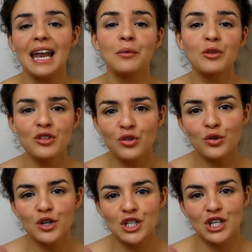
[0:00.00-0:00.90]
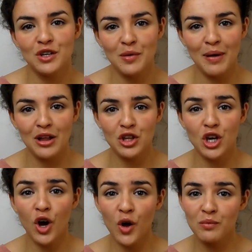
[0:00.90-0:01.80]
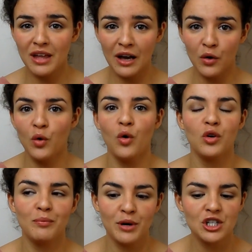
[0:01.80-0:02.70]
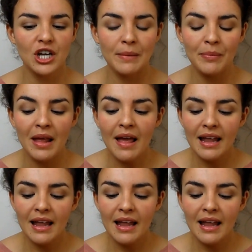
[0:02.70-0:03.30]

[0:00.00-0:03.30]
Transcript: and I want to talk to you about doing home decor on a budget.